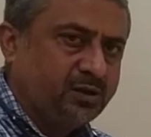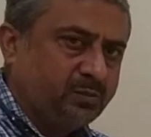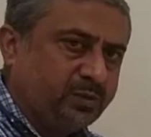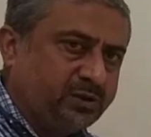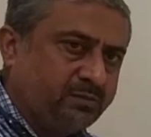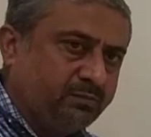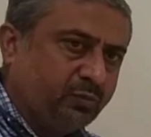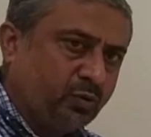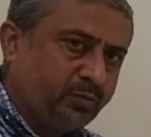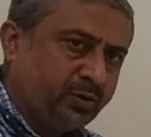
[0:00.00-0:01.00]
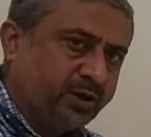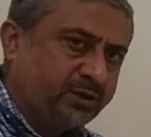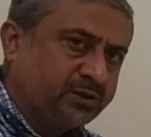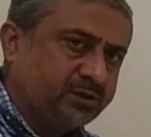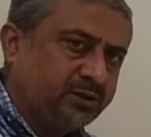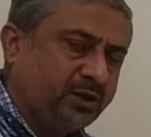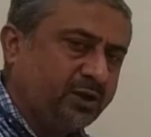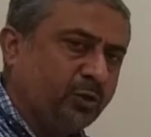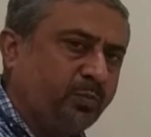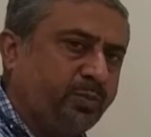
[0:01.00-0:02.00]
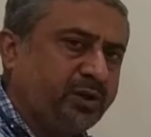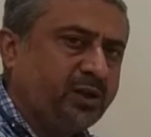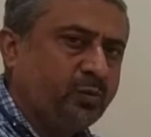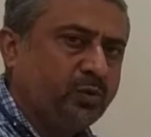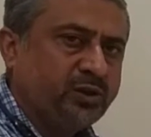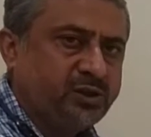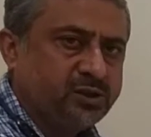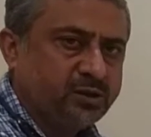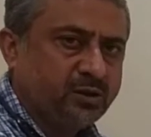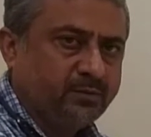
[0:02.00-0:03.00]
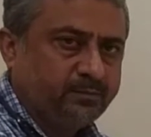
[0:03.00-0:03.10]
But both products, they are competing with each other.